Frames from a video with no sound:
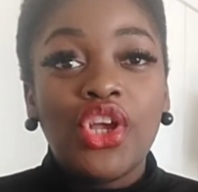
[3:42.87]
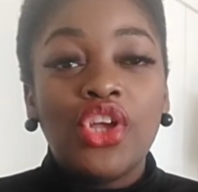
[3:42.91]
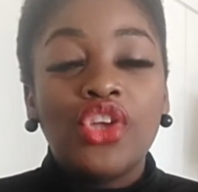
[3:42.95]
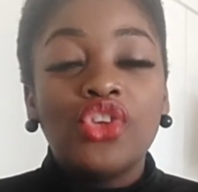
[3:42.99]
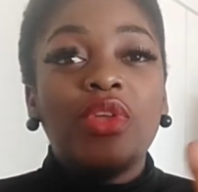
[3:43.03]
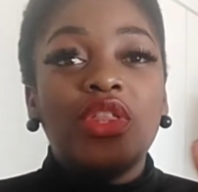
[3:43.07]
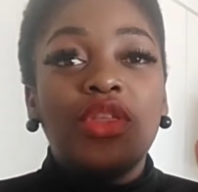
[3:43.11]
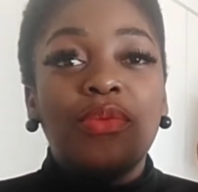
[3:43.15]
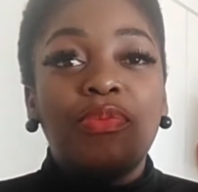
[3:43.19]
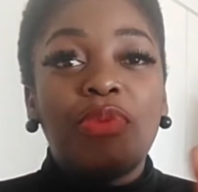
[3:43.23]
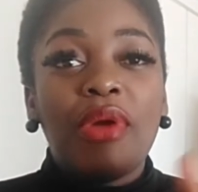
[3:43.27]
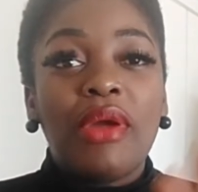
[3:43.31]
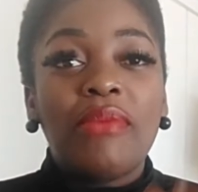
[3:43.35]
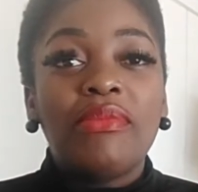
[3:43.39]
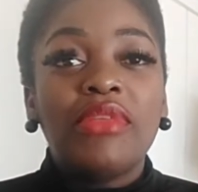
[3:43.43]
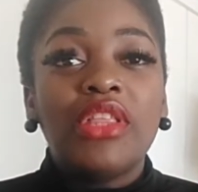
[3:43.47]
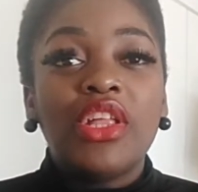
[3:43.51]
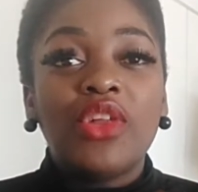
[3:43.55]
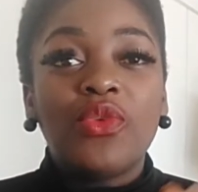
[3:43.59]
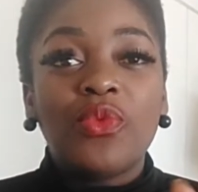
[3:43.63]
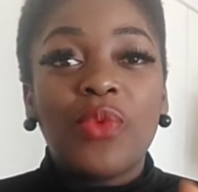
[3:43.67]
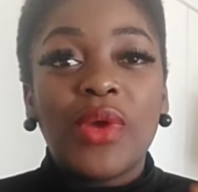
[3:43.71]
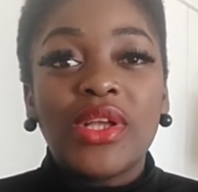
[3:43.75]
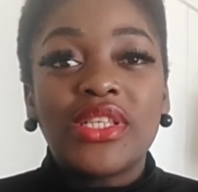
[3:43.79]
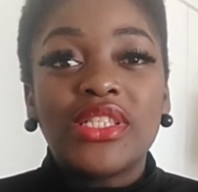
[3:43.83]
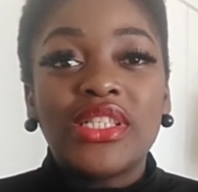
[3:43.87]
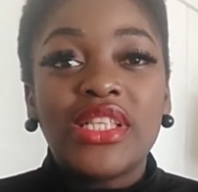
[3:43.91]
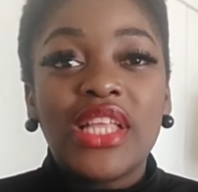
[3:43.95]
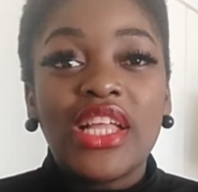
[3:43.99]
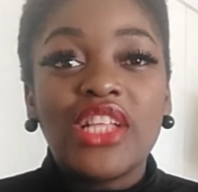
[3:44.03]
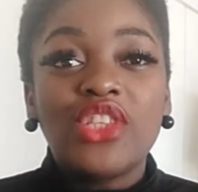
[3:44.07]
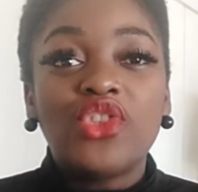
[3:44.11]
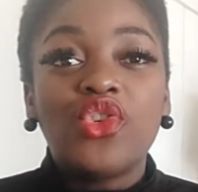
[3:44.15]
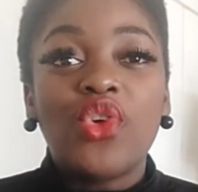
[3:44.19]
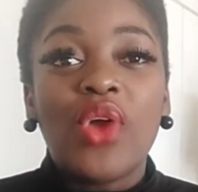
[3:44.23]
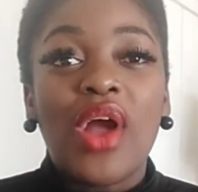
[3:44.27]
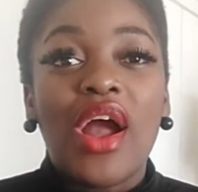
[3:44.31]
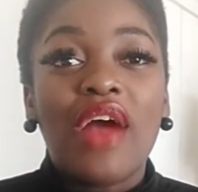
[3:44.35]
With the permanent
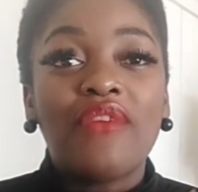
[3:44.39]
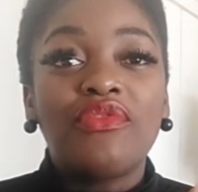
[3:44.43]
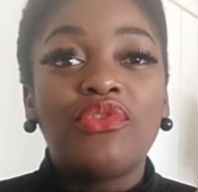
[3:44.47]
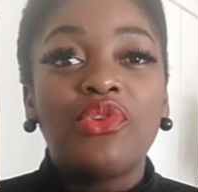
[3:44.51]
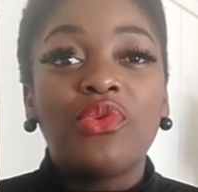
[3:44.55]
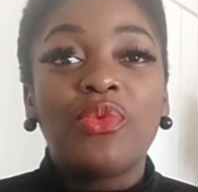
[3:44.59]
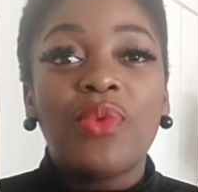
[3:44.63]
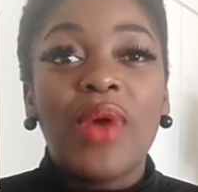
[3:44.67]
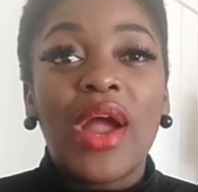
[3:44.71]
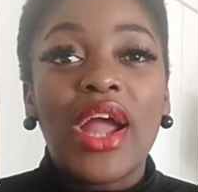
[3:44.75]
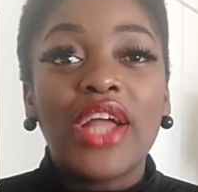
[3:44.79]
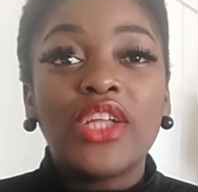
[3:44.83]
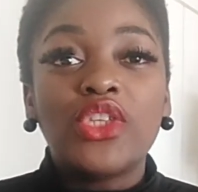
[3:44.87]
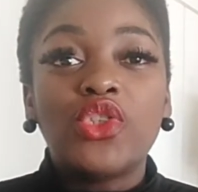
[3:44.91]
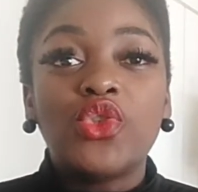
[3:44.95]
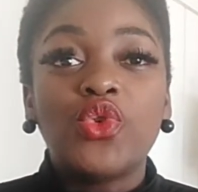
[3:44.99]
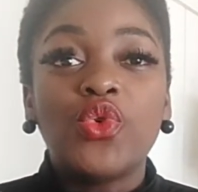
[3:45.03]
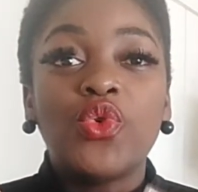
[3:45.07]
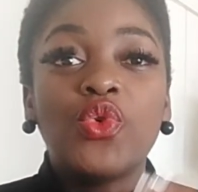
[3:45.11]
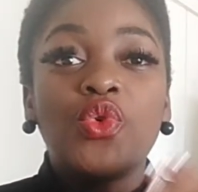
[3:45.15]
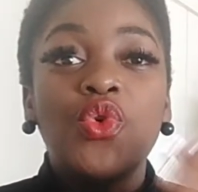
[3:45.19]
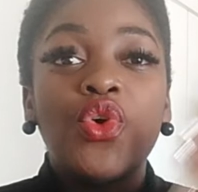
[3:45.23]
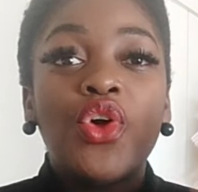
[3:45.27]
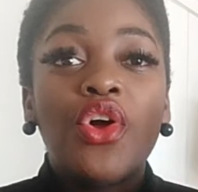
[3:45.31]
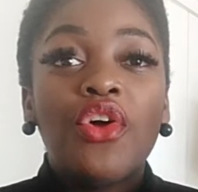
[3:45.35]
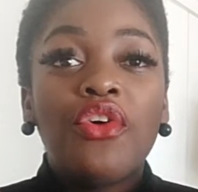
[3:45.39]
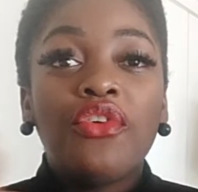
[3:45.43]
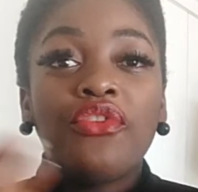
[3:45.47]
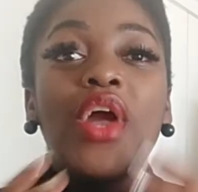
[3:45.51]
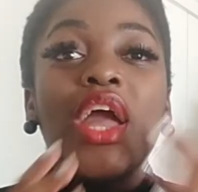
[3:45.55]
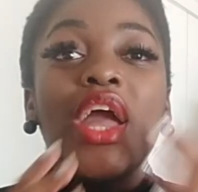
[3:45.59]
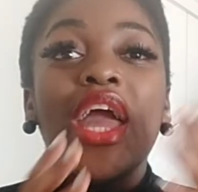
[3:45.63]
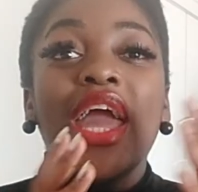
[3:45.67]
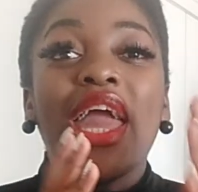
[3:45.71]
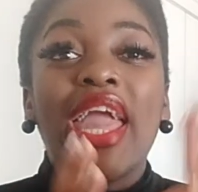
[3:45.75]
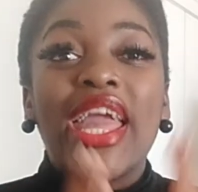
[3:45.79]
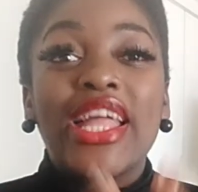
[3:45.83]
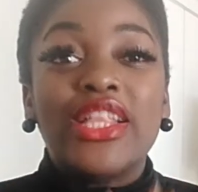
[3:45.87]
resident, you have the right to
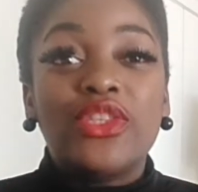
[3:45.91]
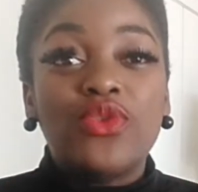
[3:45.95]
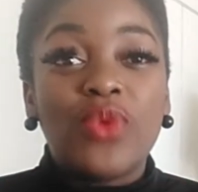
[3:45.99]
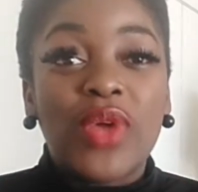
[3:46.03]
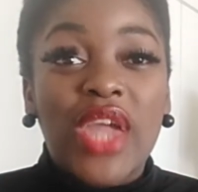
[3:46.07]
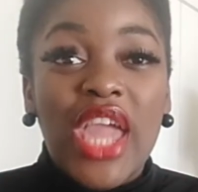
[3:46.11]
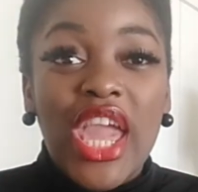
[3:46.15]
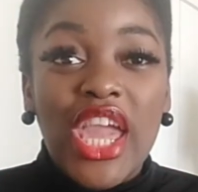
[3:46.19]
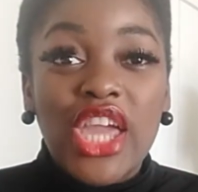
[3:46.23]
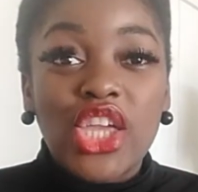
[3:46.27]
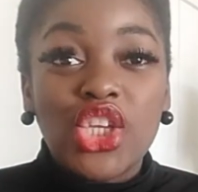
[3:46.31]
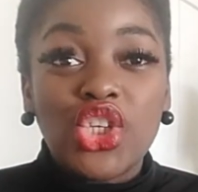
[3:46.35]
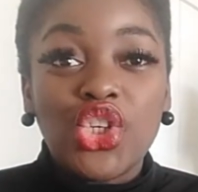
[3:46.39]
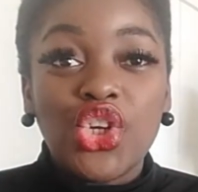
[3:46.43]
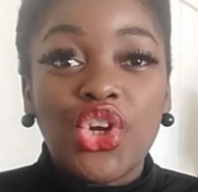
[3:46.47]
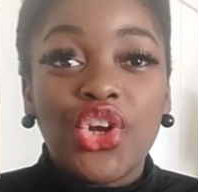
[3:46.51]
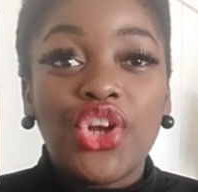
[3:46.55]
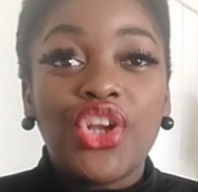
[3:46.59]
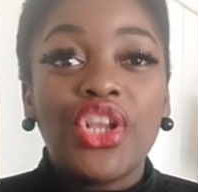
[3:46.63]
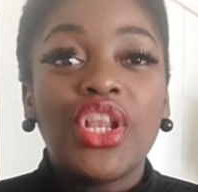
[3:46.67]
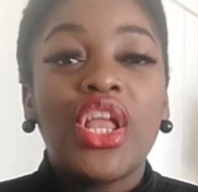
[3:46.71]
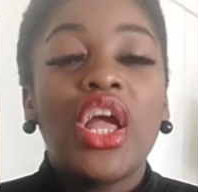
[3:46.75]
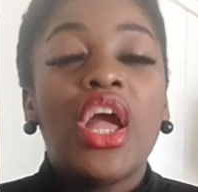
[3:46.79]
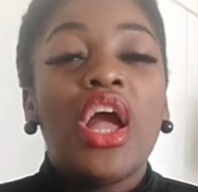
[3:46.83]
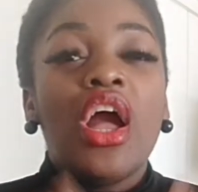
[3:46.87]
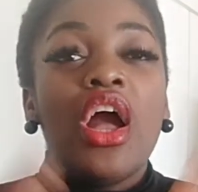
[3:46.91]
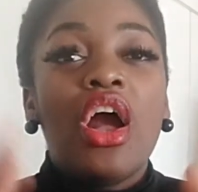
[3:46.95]
education.